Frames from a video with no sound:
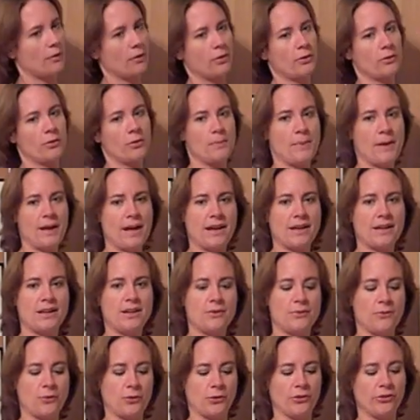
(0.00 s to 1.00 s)
little baggie
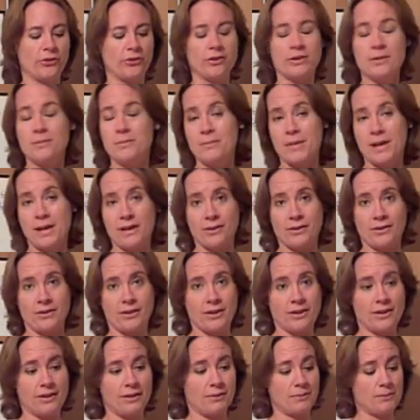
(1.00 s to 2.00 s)
for sleep
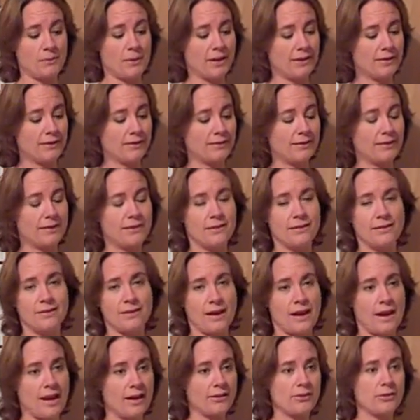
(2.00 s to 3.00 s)
medicines,
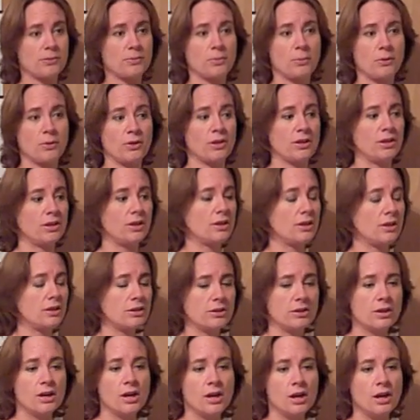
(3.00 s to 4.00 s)

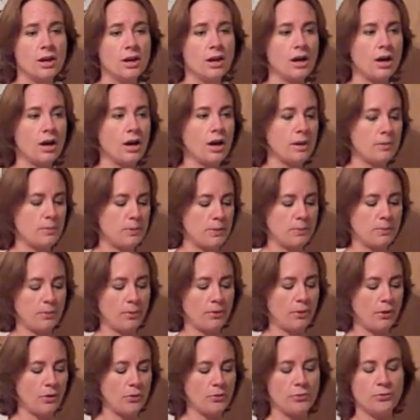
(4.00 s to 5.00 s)
aspirin,
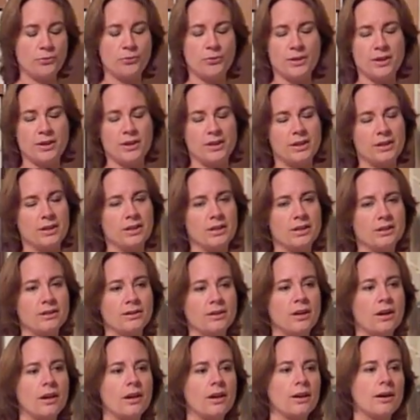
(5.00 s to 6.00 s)

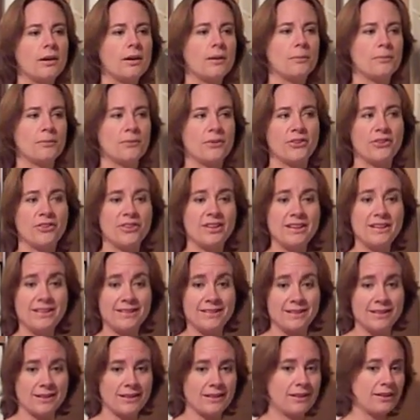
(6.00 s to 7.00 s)
ibuprofen,
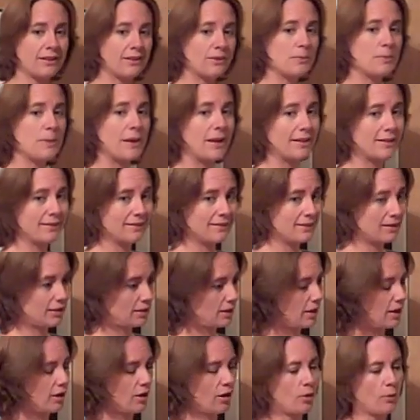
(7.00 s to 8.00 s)
seasickness medicine.
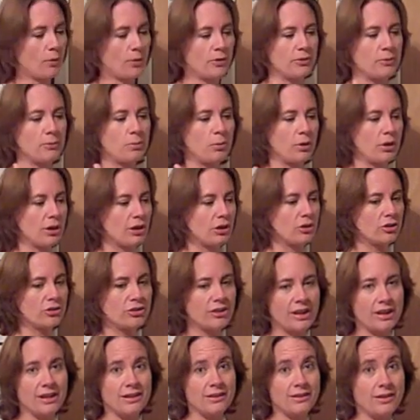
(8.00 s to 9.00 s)
I always bring
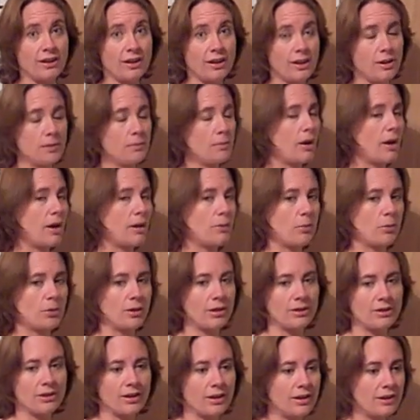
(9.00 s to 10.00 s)
daytime, I
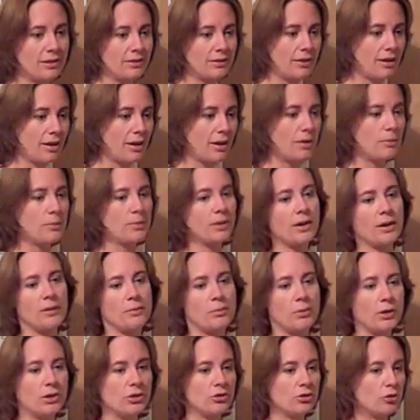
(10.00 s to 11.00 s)
bring nighttime, and I
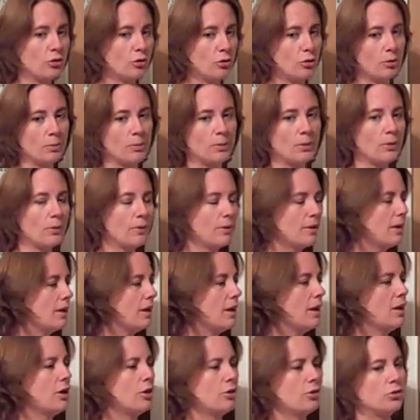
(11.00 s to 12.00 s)
bring chewable.
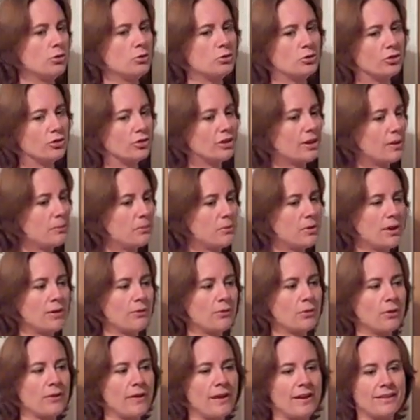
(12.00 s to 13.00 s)
Usually I'm
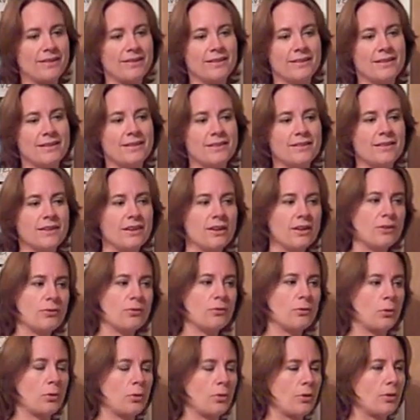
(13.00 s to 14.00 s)
never that seasick
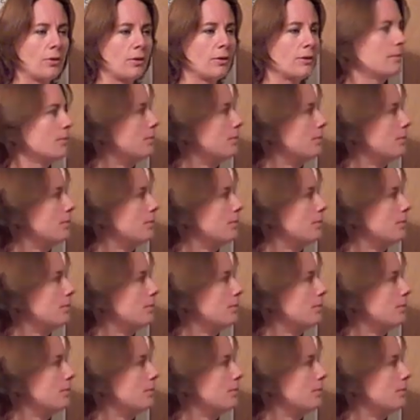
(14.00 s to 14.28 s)
for